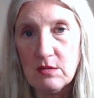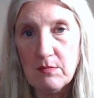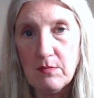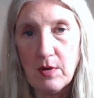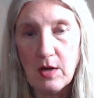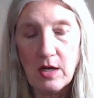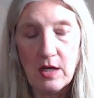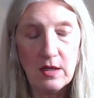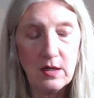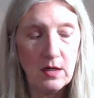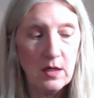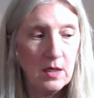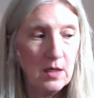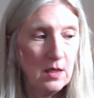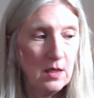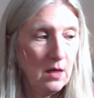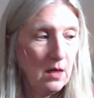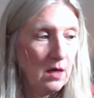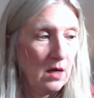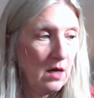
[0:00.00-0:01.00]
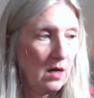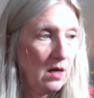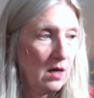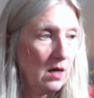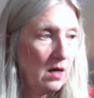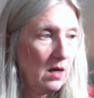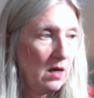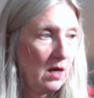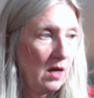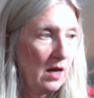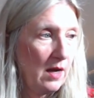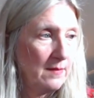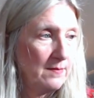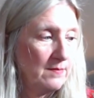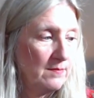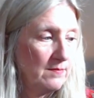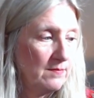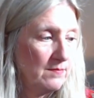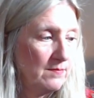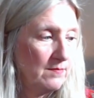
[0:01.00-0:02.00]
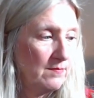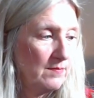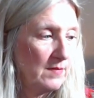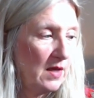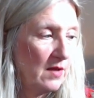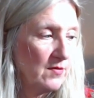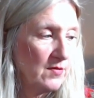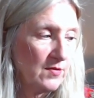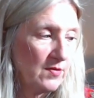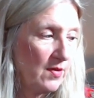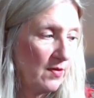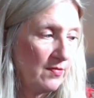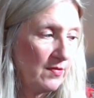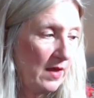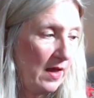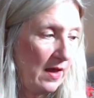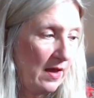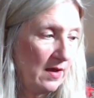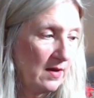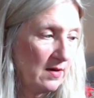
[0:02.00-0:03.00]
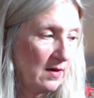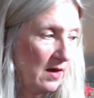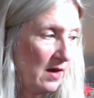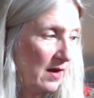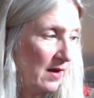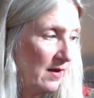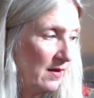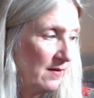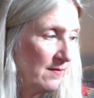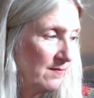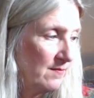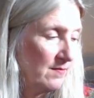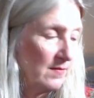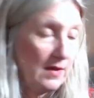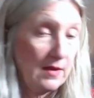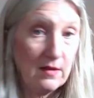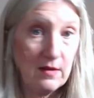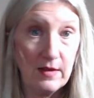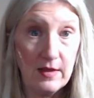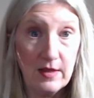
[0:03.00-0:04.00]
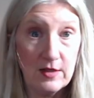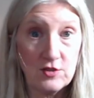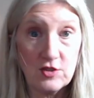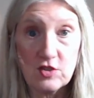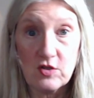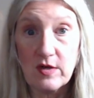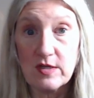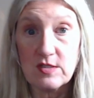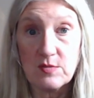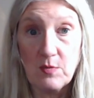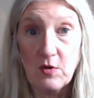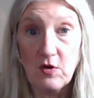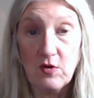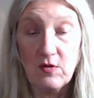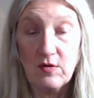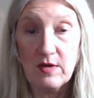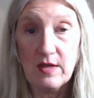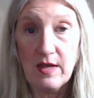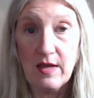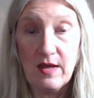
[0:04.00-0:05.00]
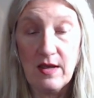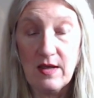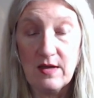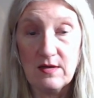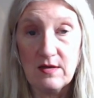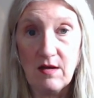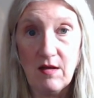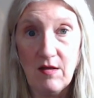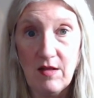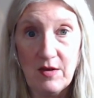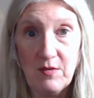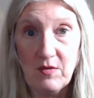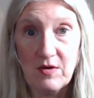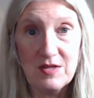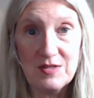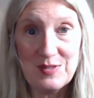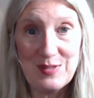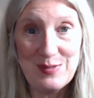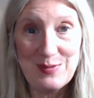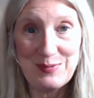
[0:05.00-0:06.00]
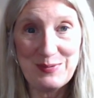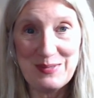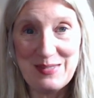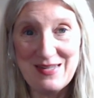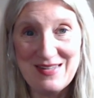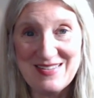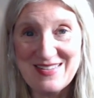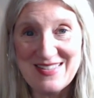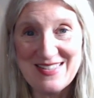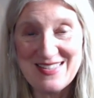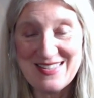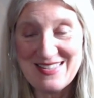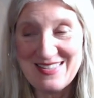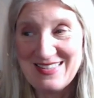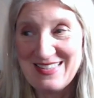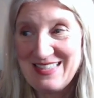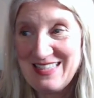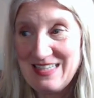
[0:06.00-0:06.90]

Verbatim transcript: But uh, I'm other than that, I am in stress mode, and all I want to do is